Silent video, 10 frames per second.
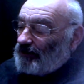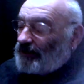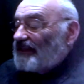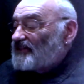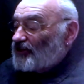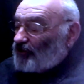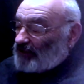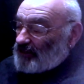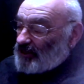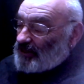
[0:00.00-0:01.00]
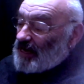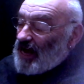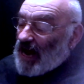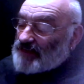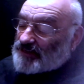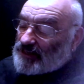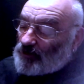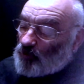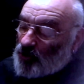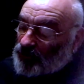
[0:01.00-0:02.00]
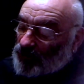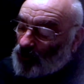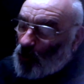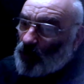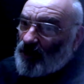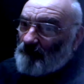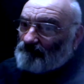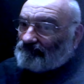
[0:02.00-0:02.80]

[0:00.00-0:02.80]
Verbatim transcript: Look at this lot in here. I see the worst in all of them.